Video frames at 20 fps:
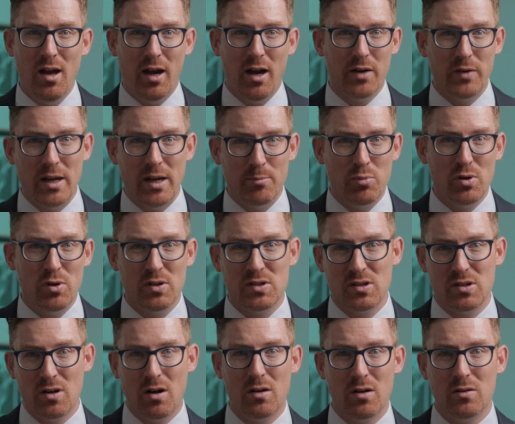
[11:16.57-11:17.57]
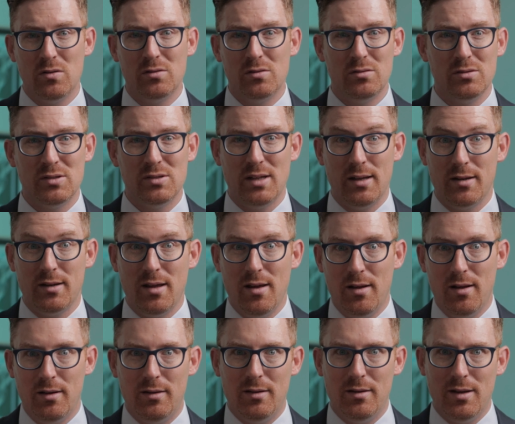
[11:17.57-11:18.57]
I write books and articles and
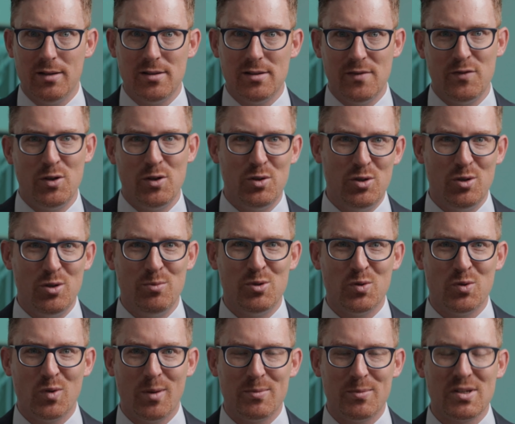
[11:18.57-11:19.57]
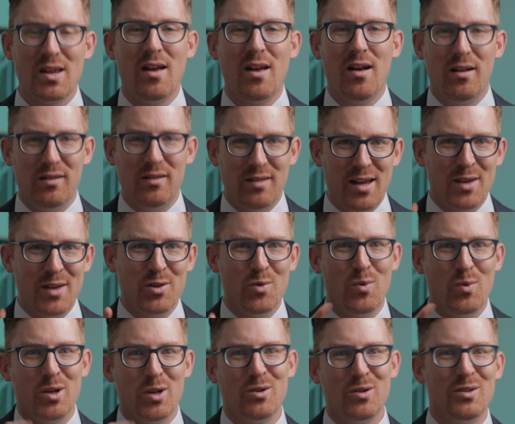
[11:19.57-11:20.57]
lots of YouTube scripts like the
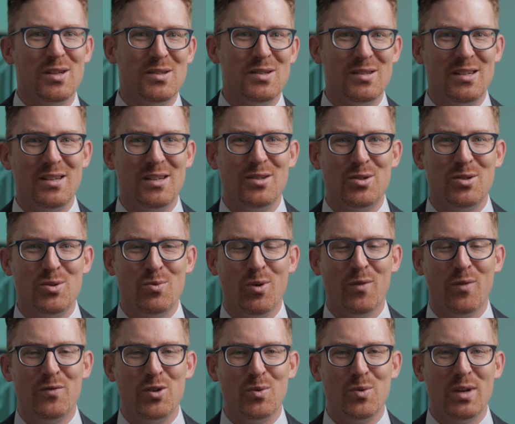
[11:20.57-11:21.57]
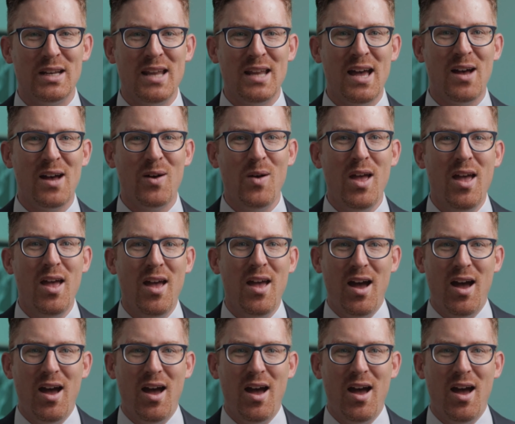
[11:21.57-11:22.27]
one you're listening to or viewing now.